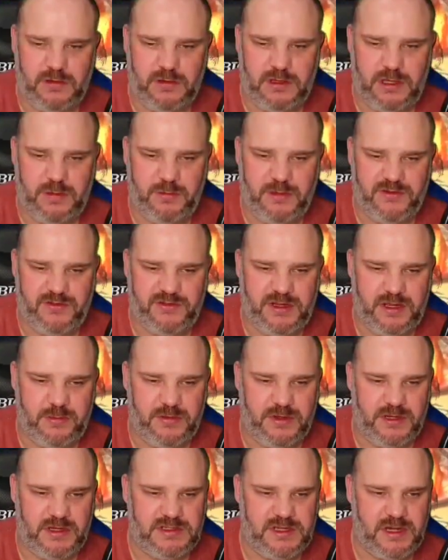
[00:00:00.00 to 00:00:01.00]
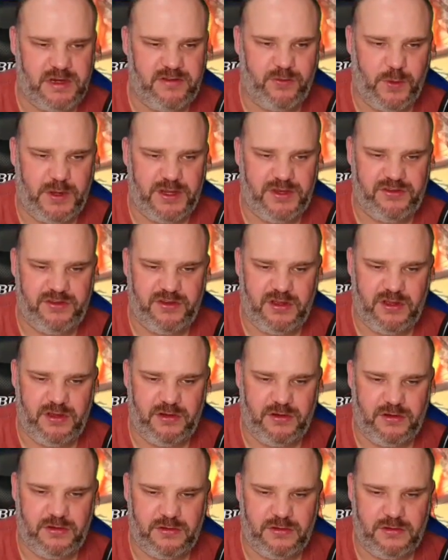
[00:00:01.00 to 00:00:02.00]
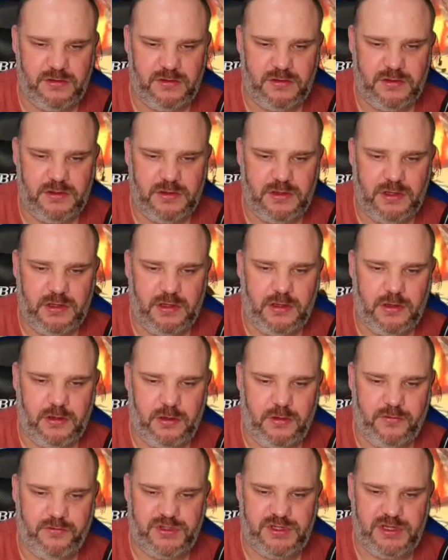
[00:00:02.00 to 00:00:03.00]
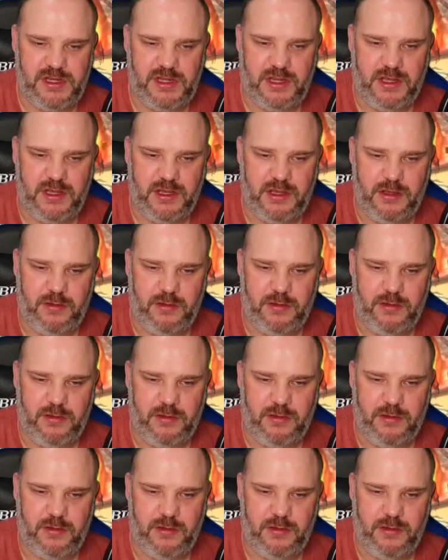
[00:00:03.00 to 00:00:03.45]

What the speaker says: debuffs up. It's only for one turn. Obviously,